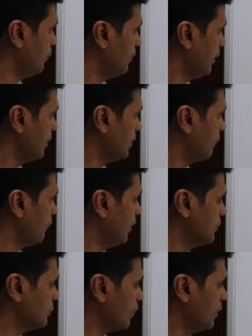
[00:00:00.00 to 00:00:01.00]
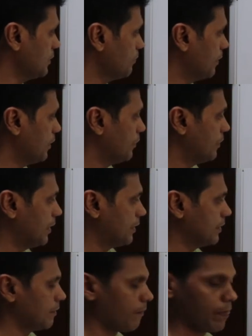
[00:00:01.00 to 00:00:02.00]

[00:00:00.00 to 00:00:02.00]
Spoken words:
you take the fixed cost per unit,